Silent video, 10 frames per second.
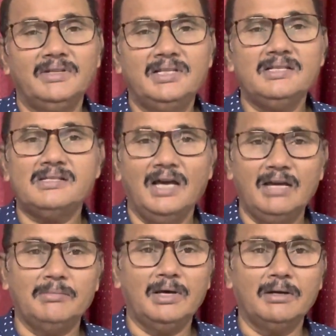this, I
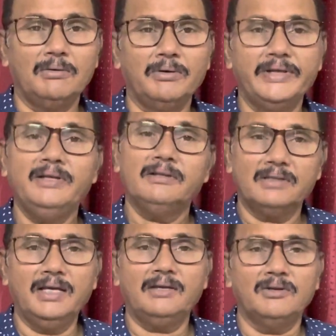am concluding.
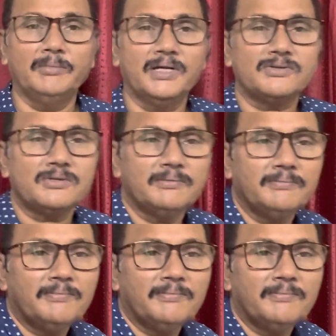Thank you very much.